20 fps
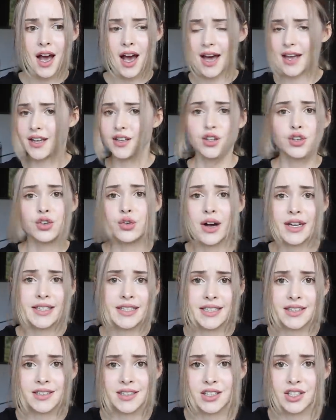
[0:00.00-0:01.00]
I knew I
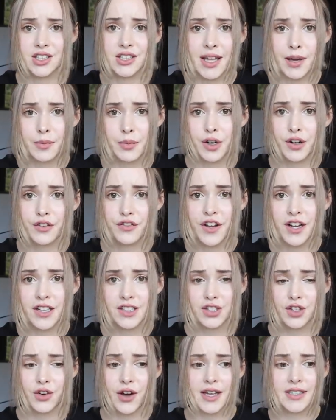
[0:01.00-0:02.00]
didn't look that
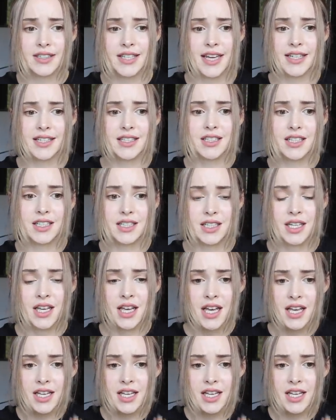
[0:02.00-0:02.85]
perfect, so I tended to